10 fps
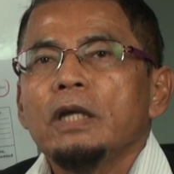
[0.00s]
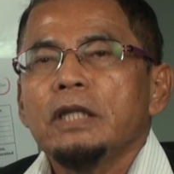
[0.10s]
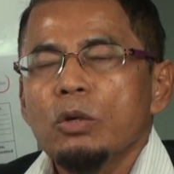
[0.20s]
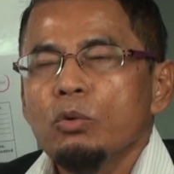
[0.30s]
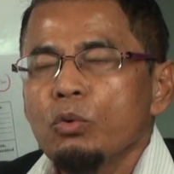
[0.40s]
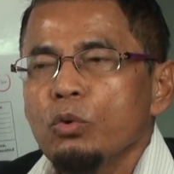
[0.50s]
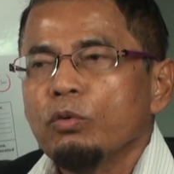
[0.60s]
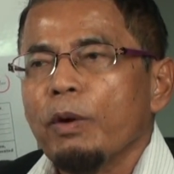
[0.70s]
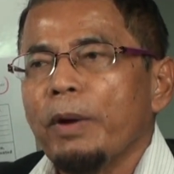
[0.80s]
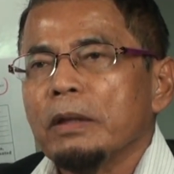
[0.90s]
the
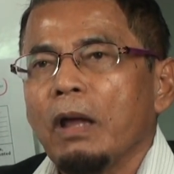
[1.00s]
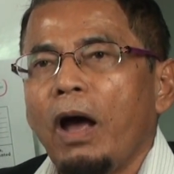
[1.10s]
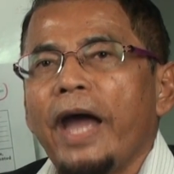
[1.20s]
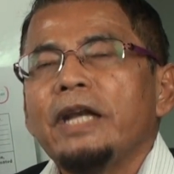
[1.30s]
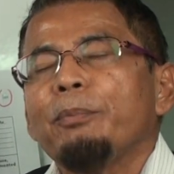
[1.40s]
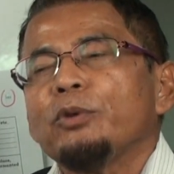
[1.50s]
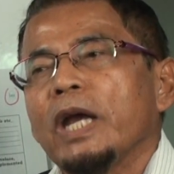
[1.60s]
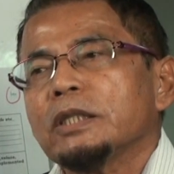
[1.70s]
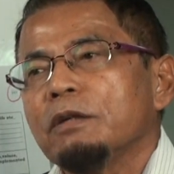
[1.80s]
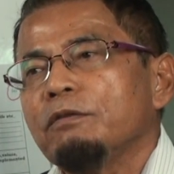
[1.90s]
nur from Allah and the
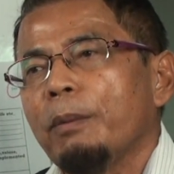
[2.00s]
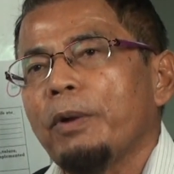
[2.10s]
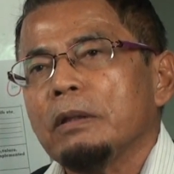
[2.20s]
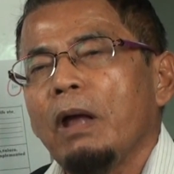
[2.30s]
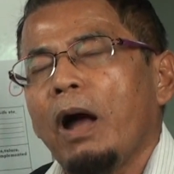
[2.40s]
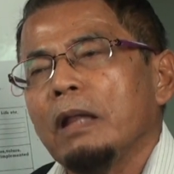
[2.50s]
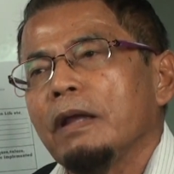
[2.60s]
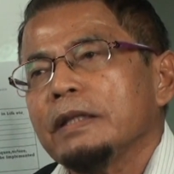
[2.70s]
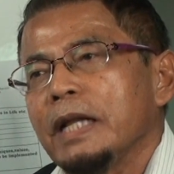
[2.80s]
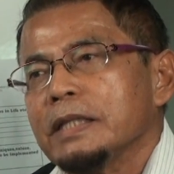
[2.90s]
protection from Allah.
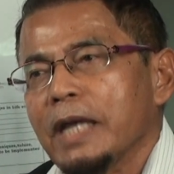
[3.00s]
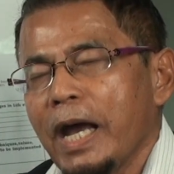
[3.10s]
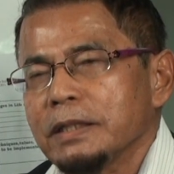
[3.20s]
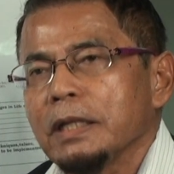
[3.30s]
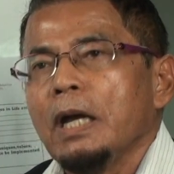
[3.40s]
Allah tells us